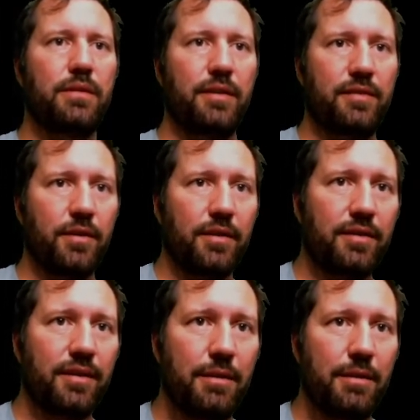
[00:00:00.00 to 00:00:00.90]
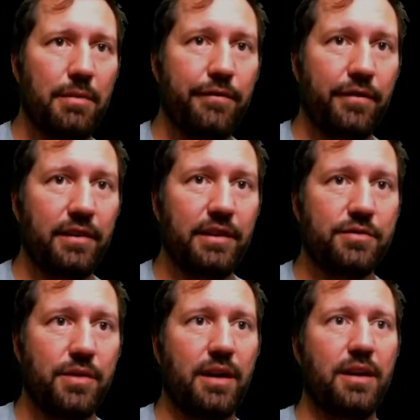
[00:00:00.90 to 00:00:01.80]
These tokens can then be freely
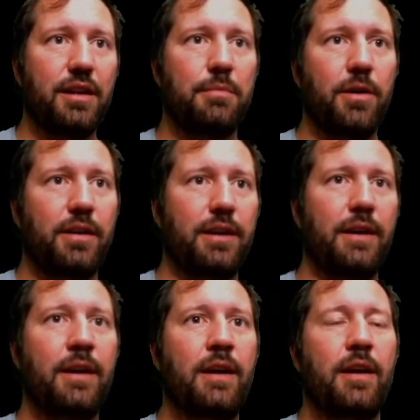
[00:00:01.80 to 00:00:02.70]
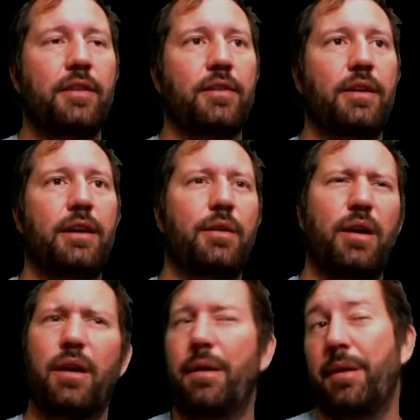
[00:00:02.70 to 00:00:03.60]
traded in the market. So in a,
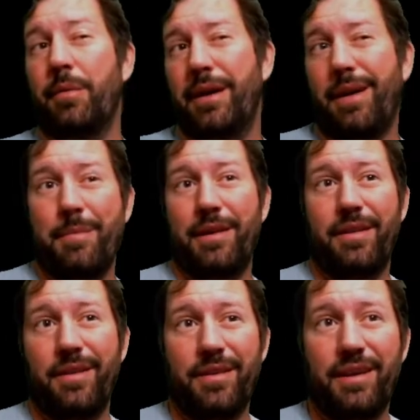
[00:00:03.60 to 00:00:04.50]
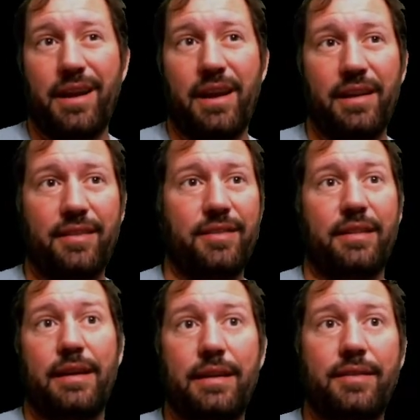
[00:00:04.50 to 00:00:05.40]
uh, in a way, I mean, are uh, they kind of like
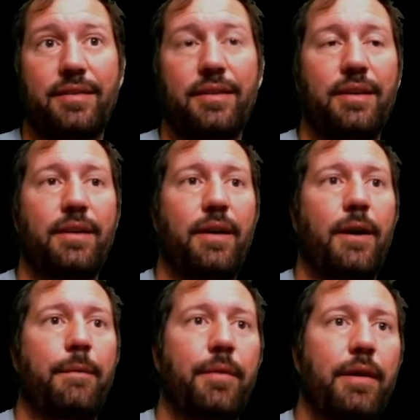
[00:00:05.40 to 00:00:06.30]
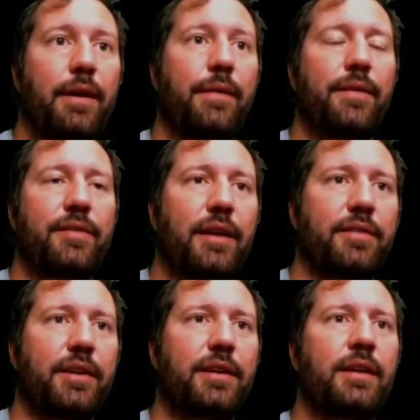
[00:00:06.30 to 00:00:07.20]
synthetics? Yeah, um,
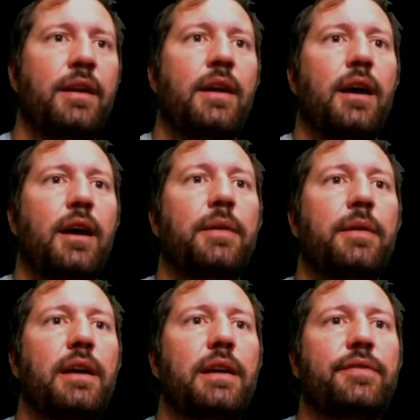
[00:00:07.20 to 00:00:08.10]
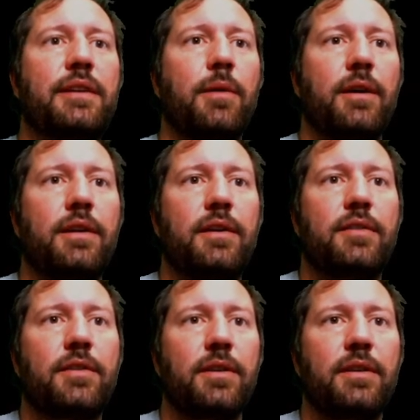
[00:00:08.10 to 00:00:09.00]
sounds like it. Um, the NFT market
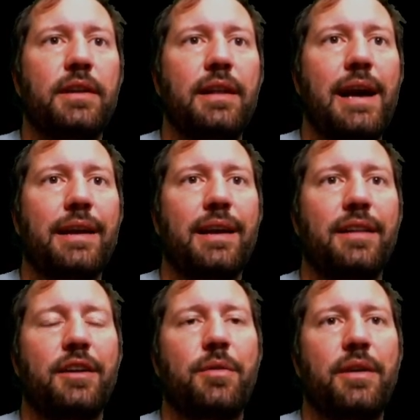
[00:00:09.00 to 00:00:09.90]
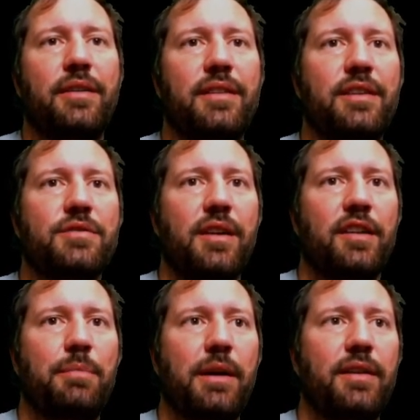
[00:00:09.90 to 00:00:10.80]
is currently lacking liquidity and
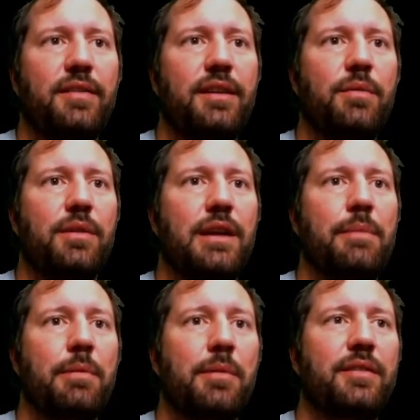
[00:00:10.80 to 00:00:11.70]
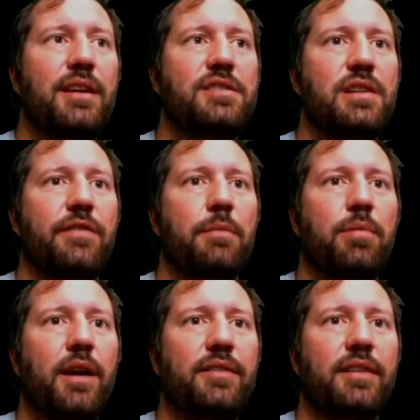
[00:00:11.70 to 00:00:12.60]
transparency. With the implementation of our
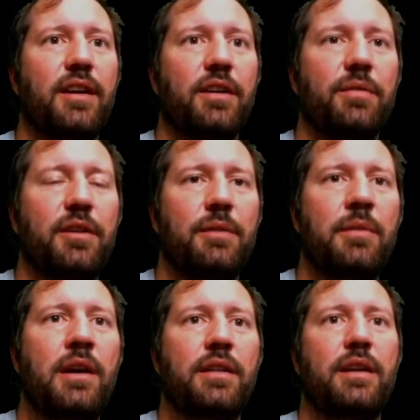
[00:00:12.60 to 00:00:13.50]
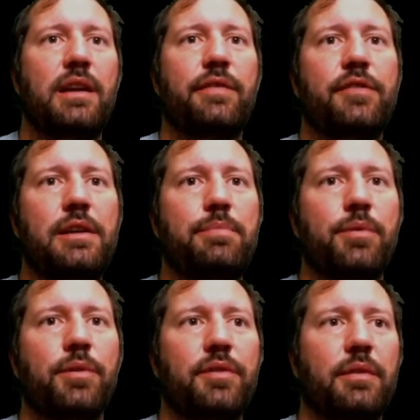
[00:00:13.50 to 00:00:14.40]
pricing algorithm, the NFT
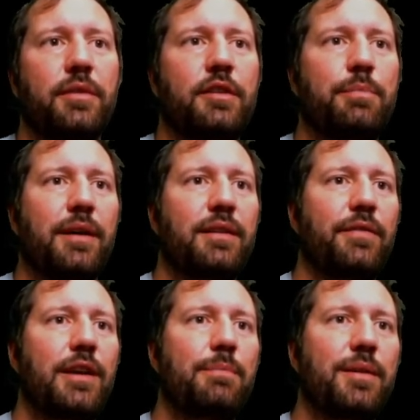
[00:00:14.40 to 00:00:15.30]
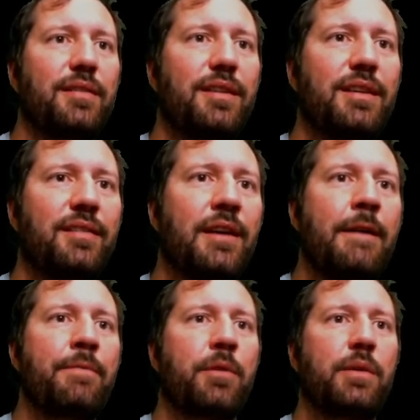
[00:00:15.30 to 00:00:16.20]
pools and the respective MPTs
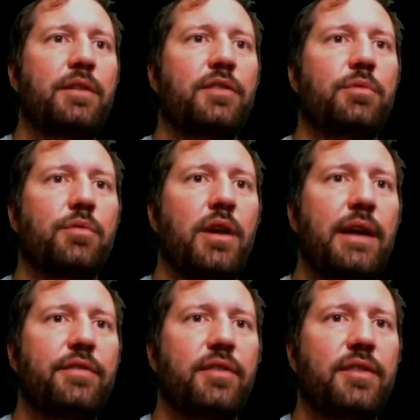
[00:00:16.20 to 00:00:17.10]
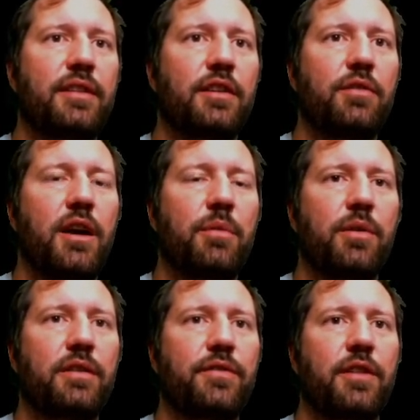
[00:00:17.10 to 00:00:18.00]
we strive to set the
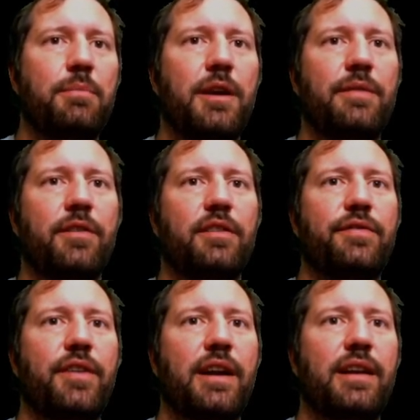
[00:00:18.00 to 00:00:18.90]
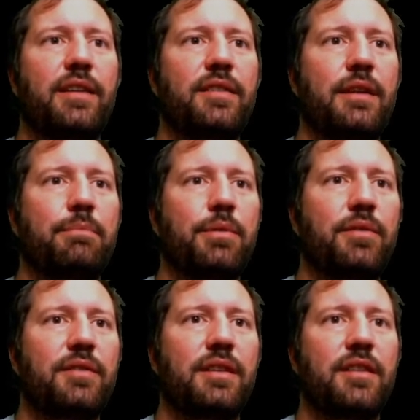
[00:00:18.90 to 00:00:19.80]
groundworks for the metaverse finance and
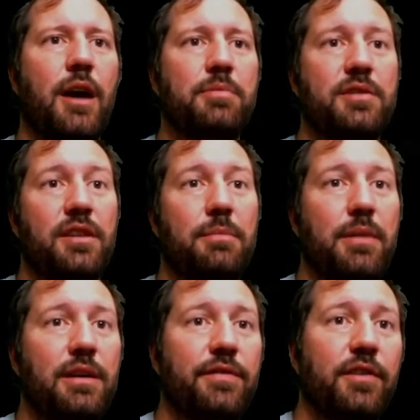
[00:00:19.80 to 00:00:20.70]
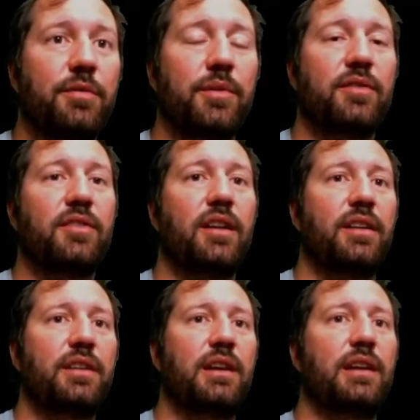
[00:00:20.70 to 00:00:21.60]
boost the adoption of the metaverse with
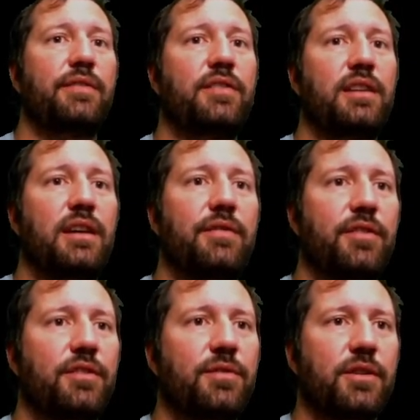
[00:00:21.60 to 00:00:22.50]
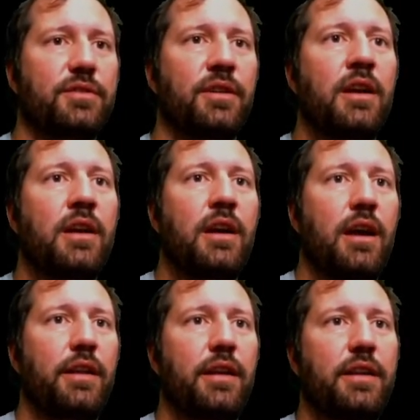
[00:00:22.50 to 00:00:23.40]
solid NFT infrastructure.
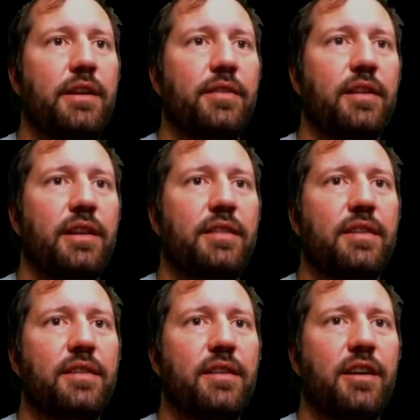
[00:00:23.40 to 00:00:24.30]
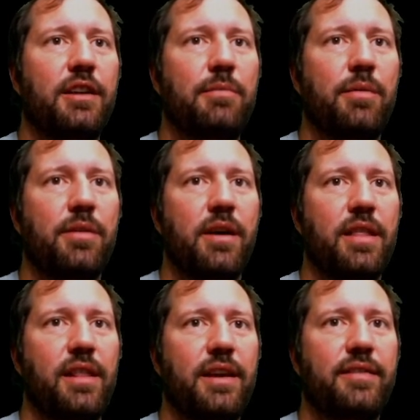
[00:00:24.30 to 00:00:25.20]
And then here's a link to the document with all
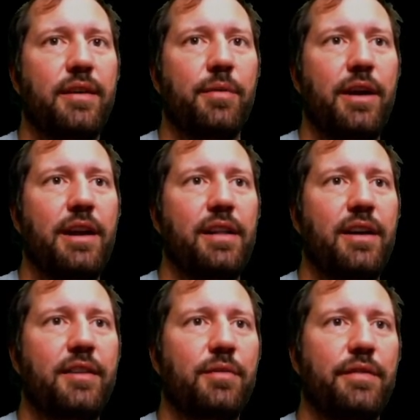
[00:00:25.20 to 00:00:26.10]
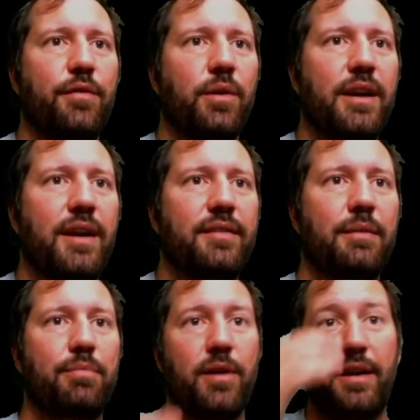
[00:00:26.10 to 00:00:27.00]
the lands that were analyzed with a
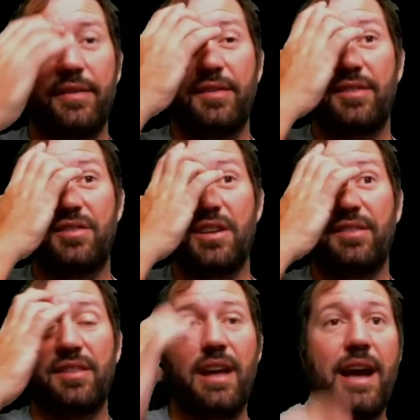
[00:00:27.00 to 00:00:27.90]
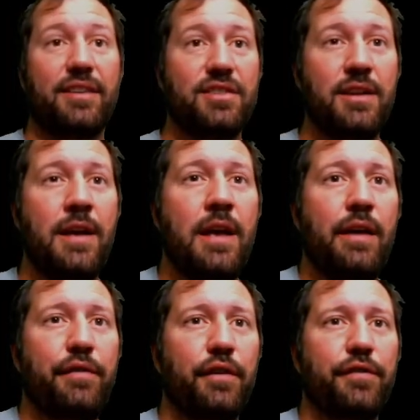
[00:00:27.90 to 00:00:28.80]
forecasted price and suggested action.
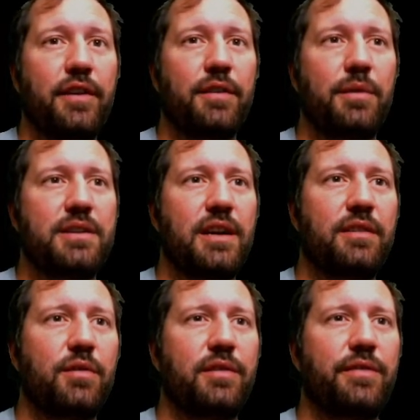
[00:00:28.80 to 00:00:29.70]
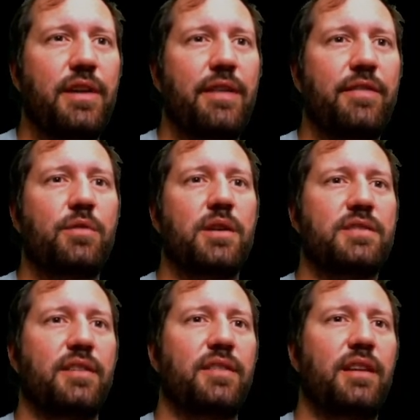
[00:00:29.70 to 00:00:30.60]
Feel free to reach out to us if you have any
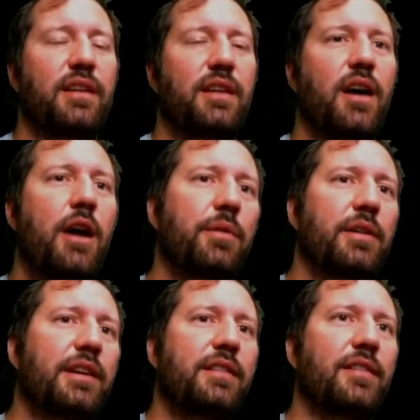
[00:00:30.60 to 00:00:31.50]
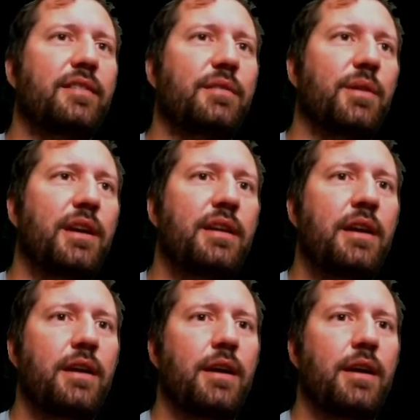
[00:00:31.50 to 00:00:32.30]
questions. And then I will link this thread.